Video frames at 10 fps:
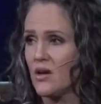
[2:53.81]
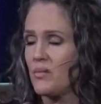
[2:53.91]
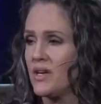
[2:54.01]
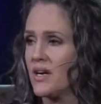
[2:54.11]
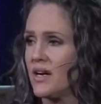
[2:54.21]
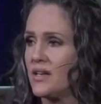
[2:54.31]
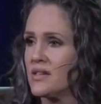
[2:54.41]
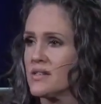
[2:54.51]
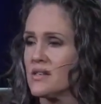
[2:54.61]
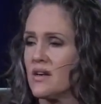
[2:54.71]

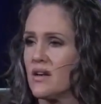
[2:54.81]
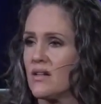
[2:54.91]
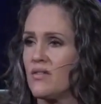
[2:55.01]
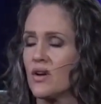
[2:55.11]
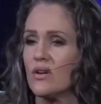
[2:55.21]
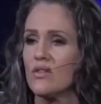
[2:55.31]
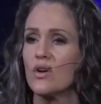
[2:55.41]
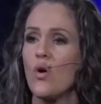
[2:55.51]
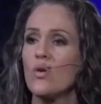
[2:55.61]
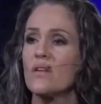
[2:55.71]
because the the
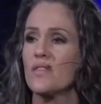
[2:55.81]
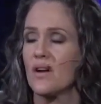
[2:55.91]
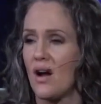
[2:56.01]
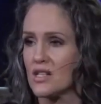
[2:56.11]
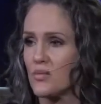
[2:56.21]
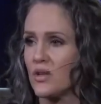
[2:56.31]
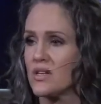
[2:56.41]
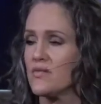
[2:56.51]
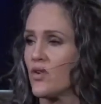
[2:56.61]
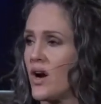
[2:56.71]
goal of the gospel
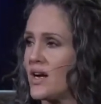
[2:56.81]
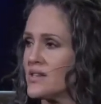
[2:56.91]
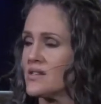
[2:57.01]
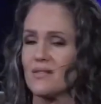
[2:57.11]
is for us.